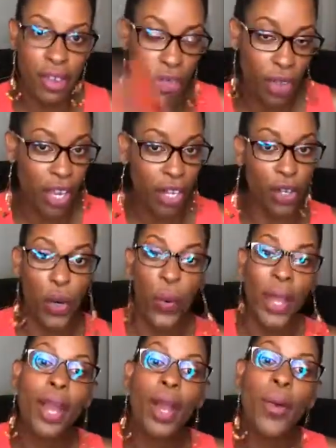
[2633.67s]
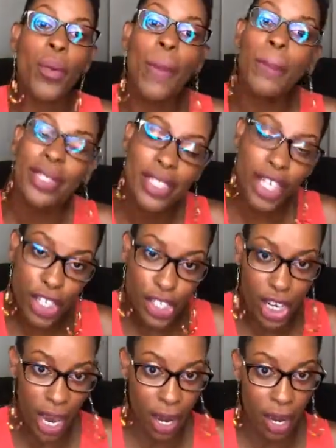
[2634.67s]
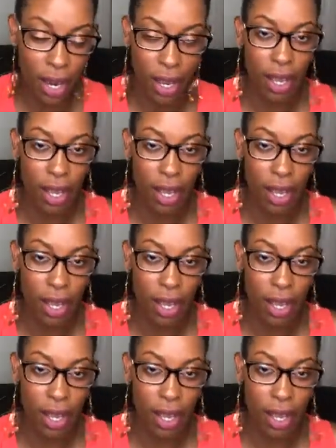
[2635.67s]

in quick repetition,